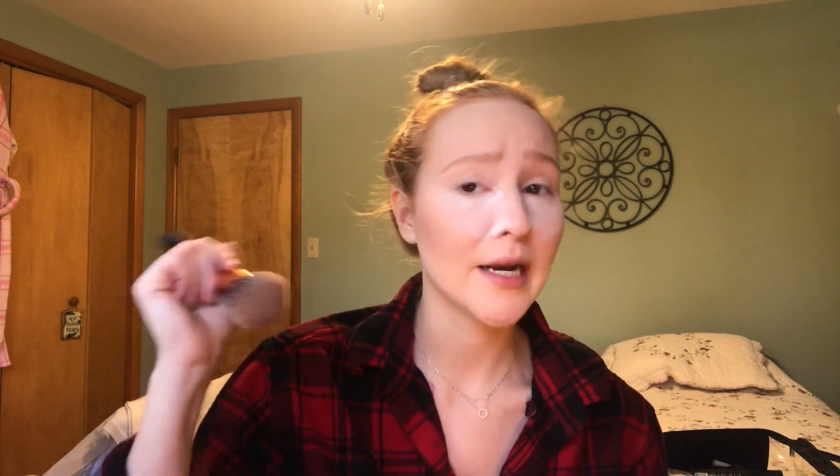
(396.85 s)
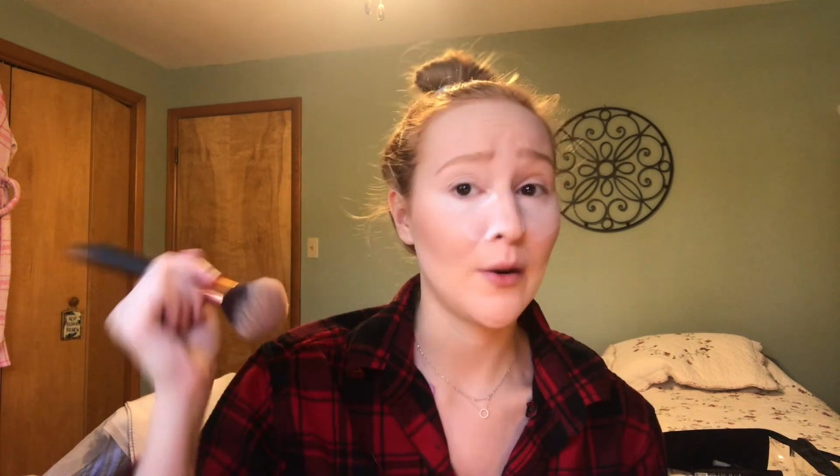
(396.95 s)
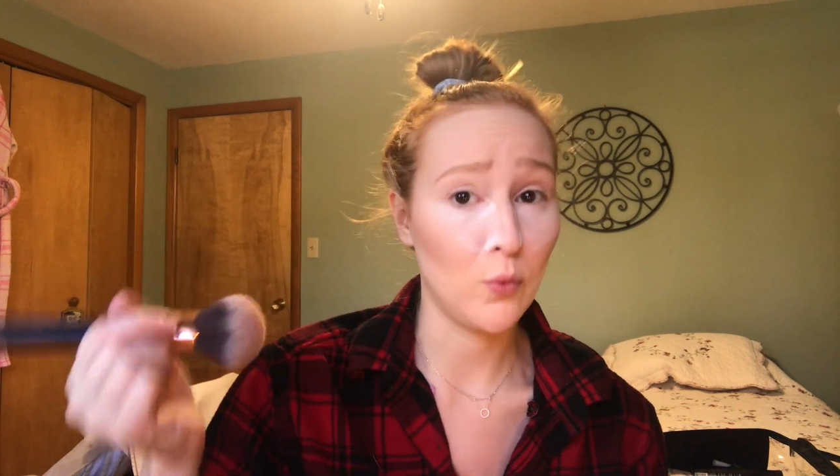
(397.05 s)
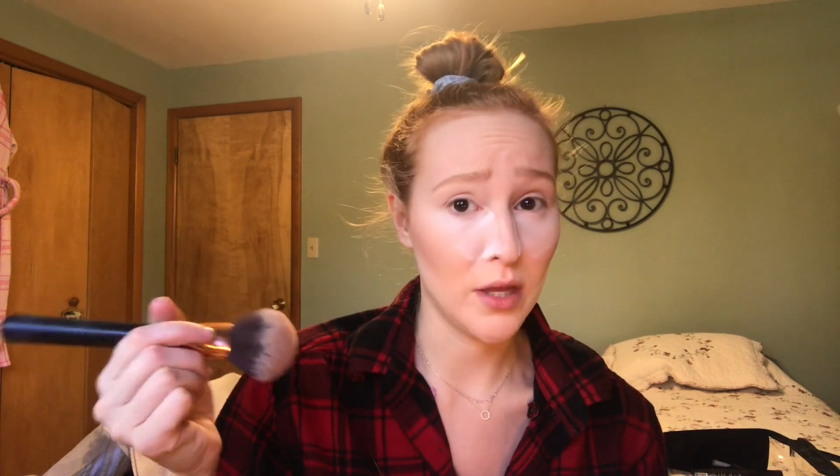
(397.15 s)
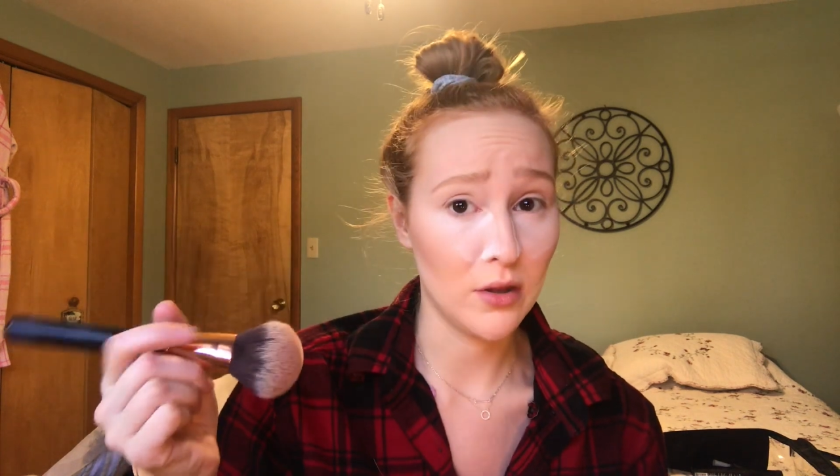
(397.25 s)
and
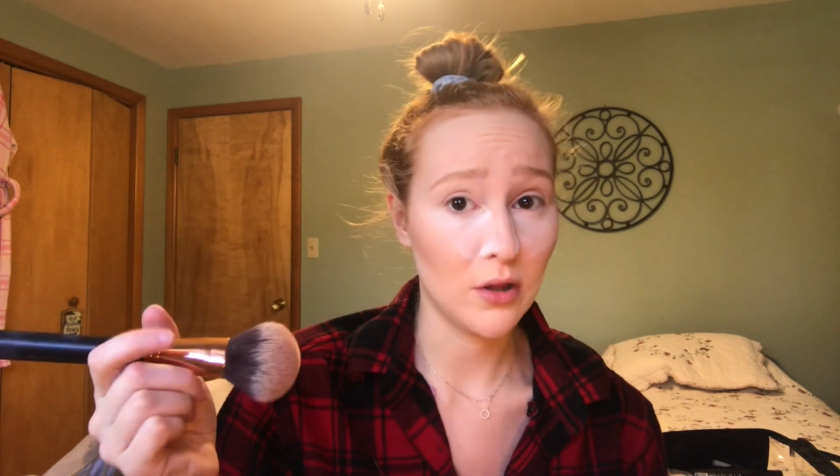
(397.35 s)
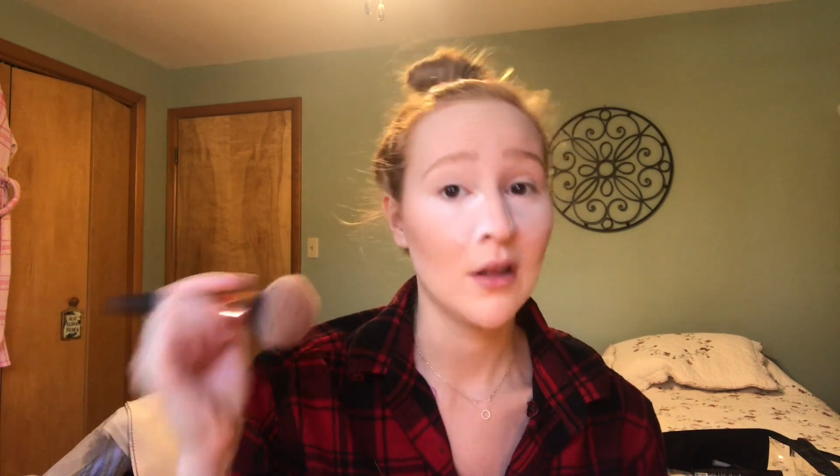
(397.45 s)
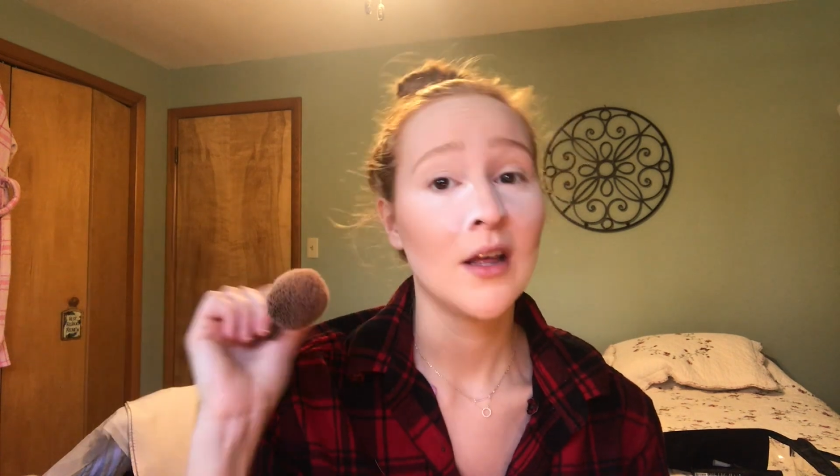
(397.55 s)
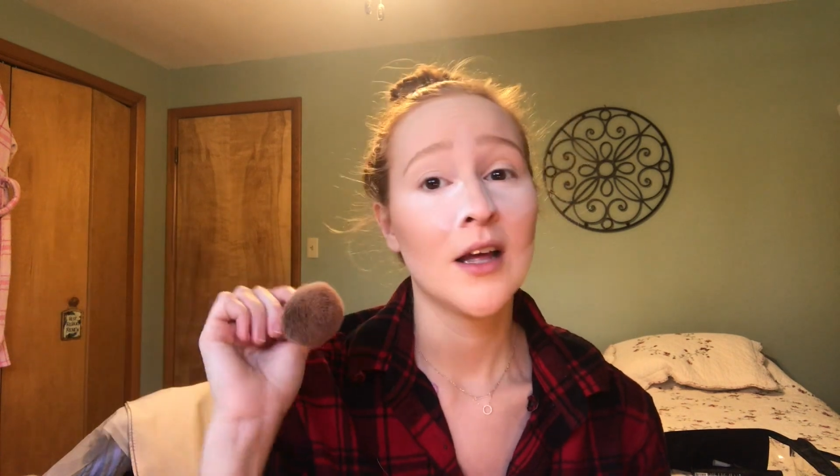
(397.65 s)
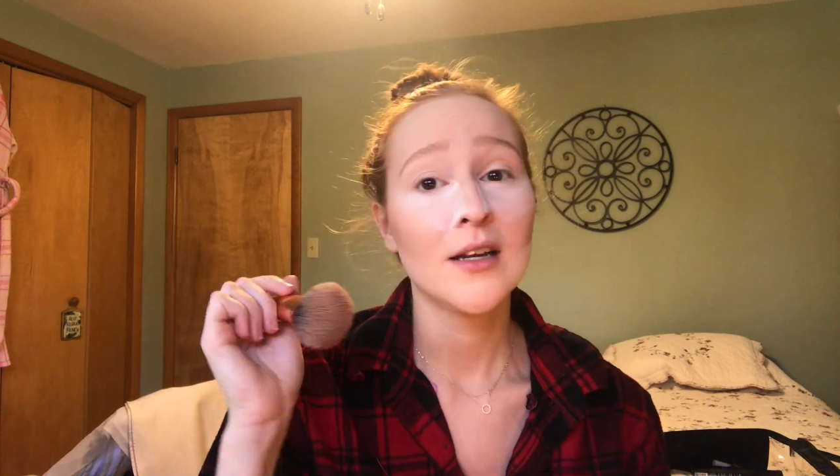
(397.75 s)
I will
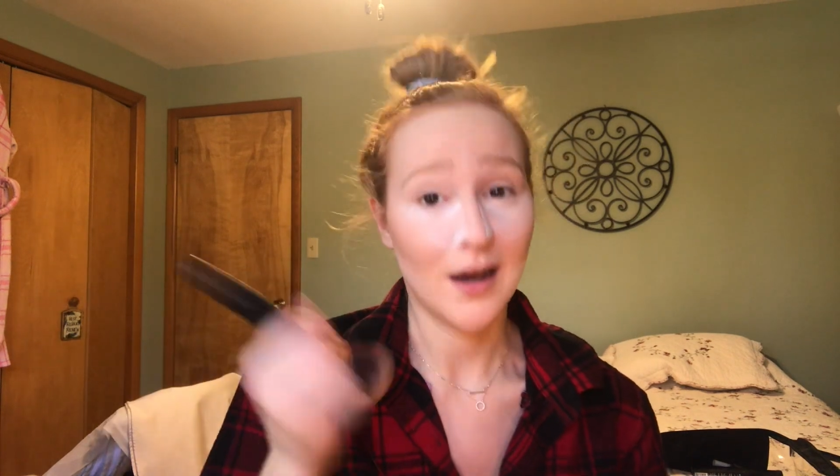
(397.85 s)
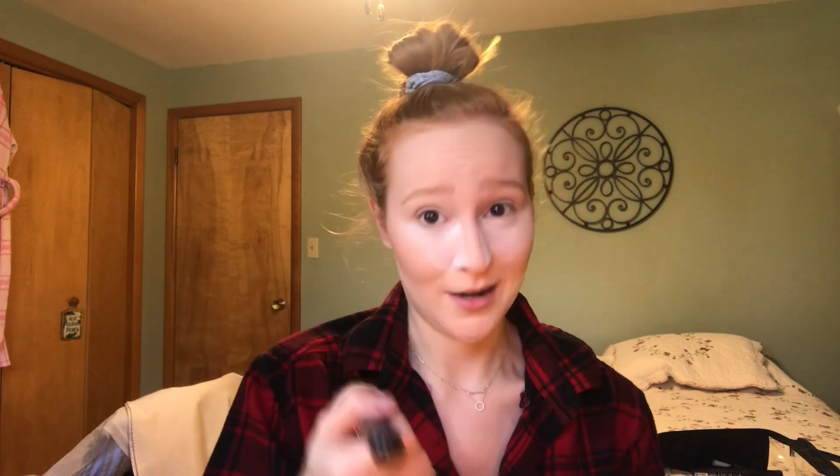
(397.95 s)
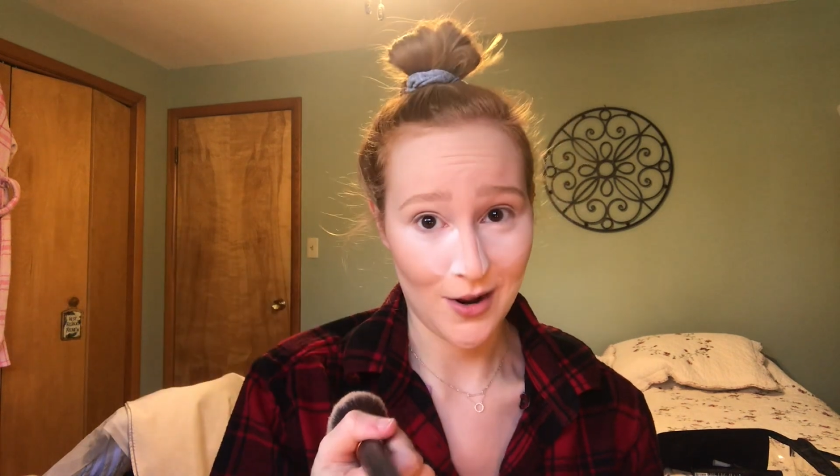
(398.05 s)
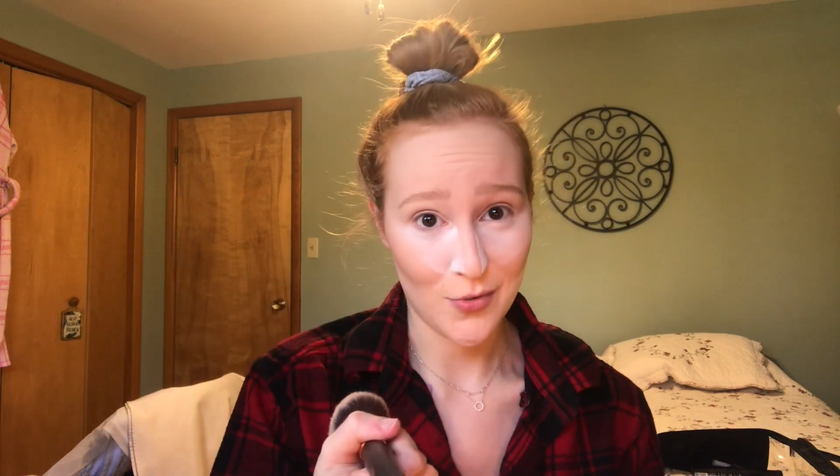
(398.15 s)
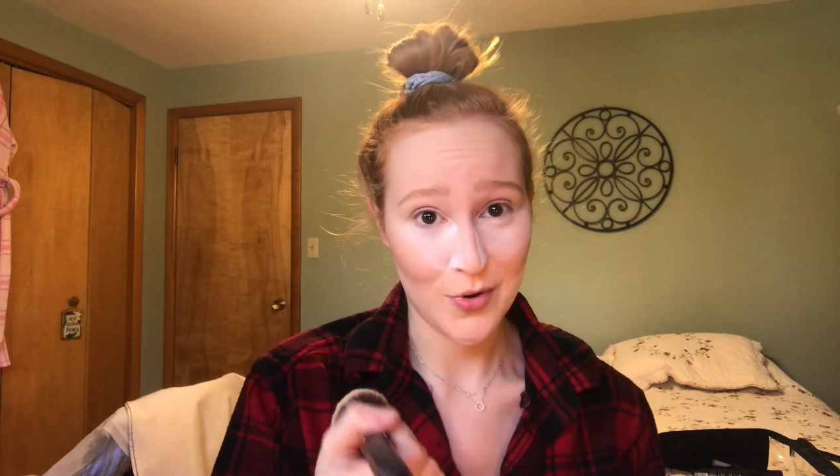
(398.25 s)

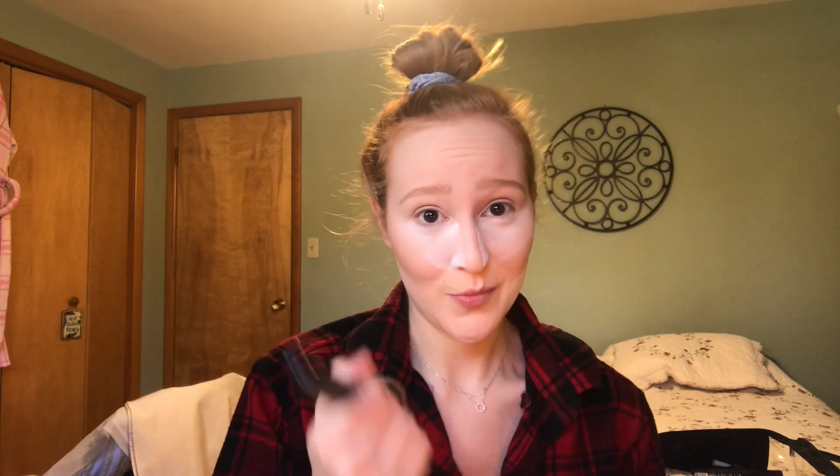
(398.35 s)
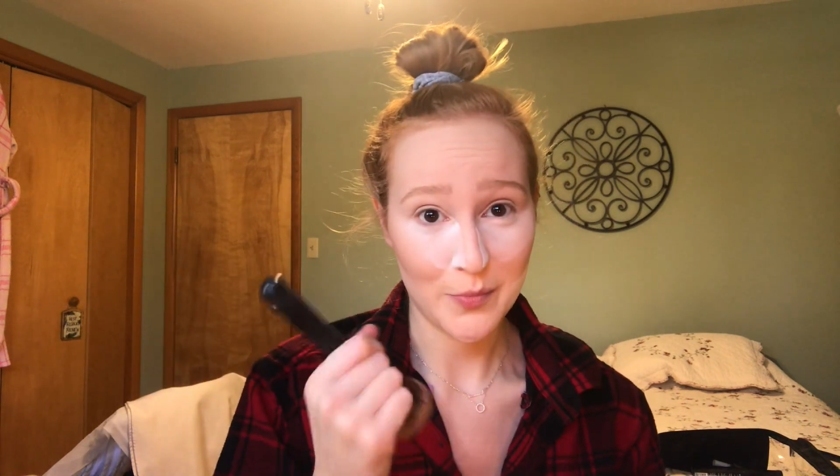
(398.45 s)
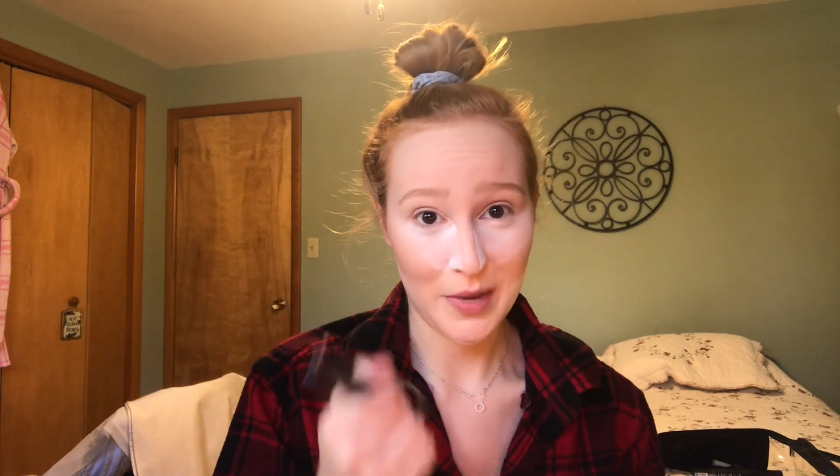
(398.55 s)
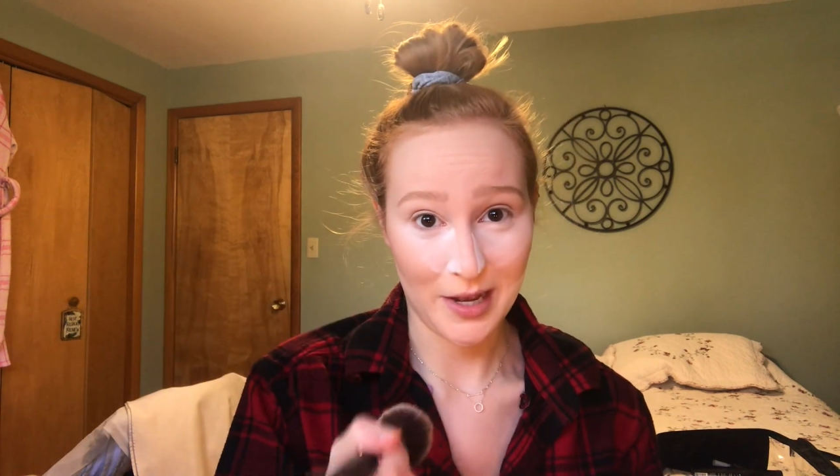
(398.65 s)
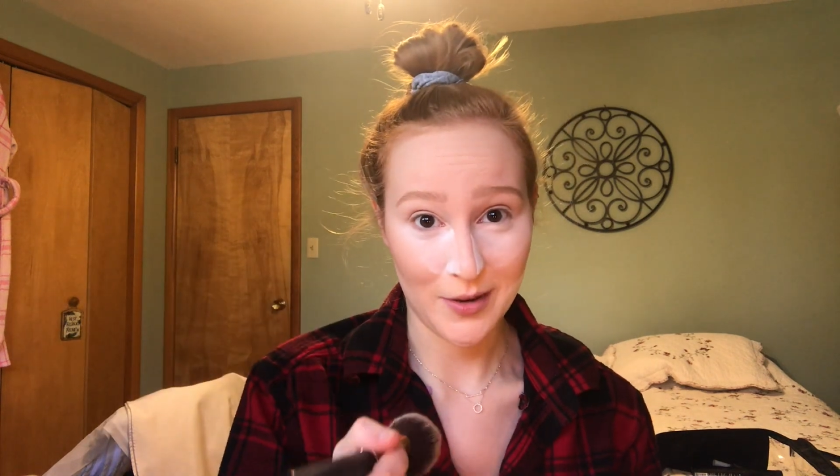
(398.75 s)
cut out
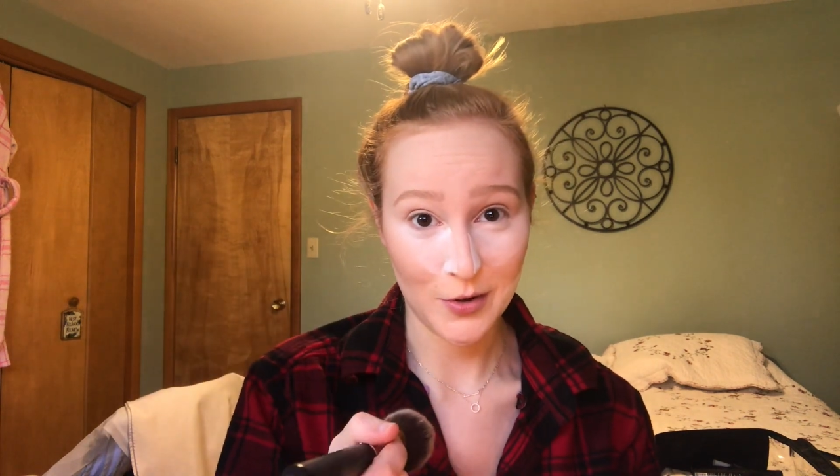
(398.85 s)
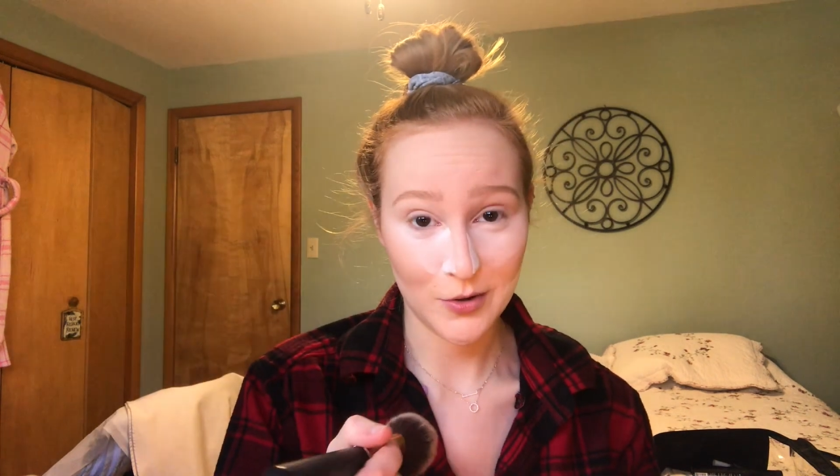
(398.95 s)
my